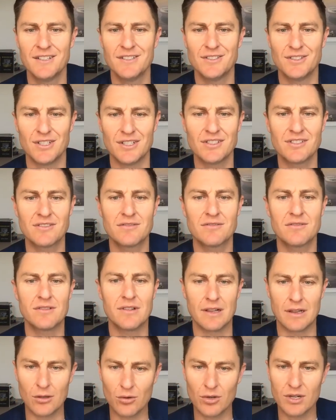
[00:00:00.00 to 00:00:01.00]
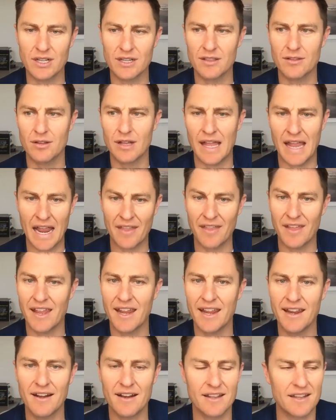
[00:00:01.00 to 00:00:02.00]
just look at how they're
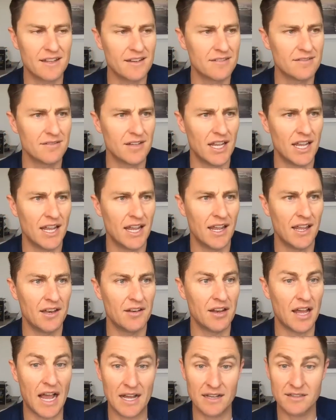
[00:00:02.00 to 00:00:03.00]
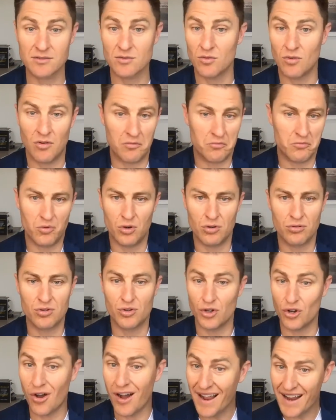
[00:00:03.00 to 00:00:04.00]
handling it and ask, well,
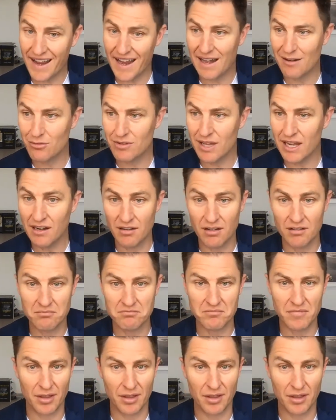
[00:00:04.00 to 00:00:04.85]
could I handle that?